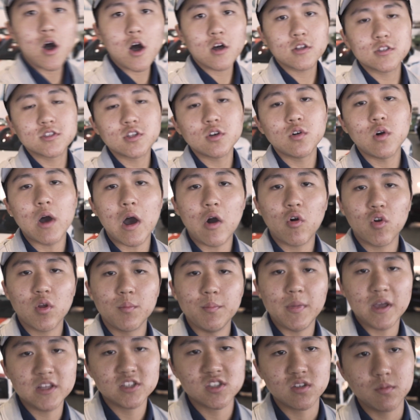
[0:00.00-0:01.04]
Also, I want to
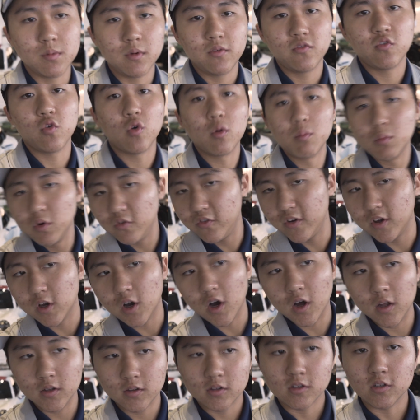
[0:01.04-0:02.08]
mention before moving
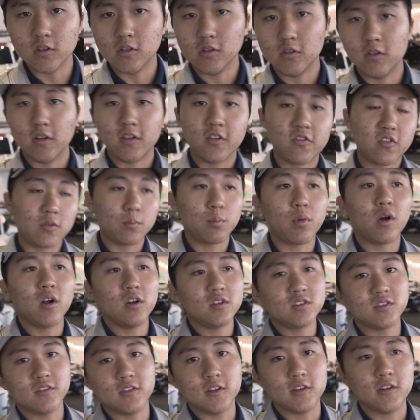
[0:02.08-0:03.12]
on to the different
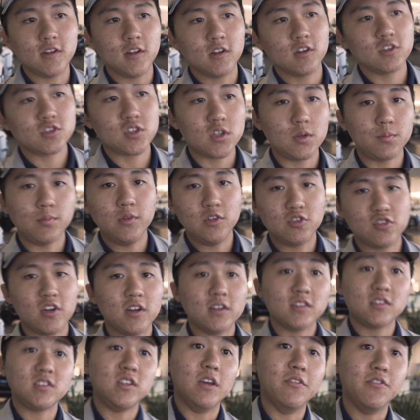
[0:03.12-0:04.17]
parts of the dealership and
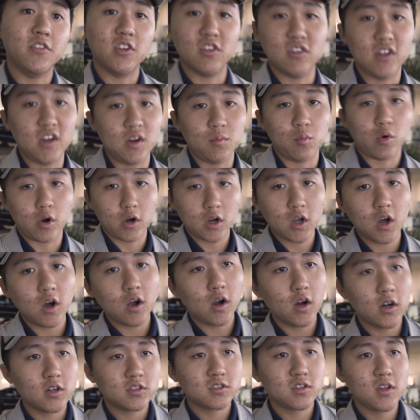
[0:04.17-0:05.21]
trying to see if there's any more
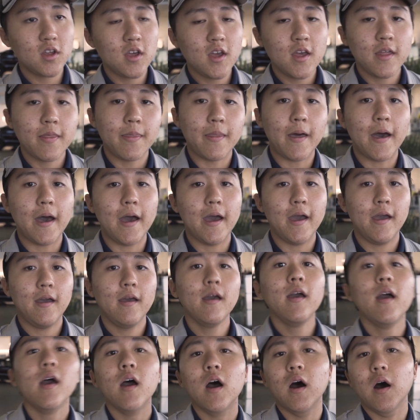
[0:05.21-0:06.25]
cars, that
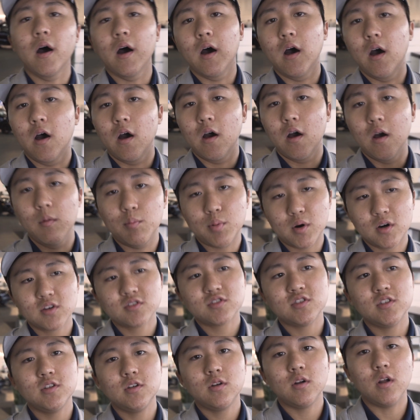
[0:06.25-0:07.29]

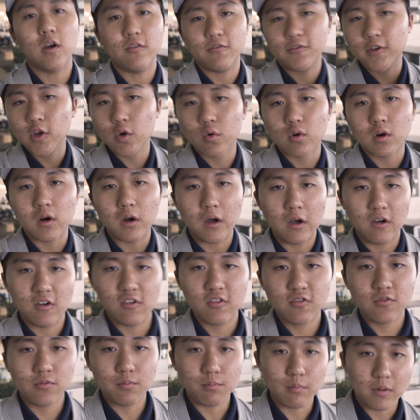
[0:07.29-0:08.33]
a viewer
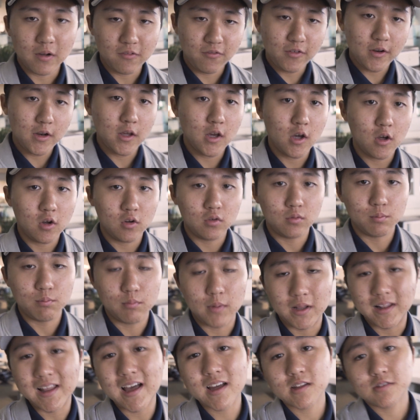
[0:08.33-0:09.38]
of my
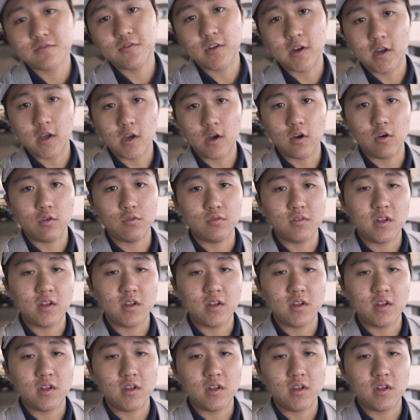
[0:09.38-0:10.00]
last video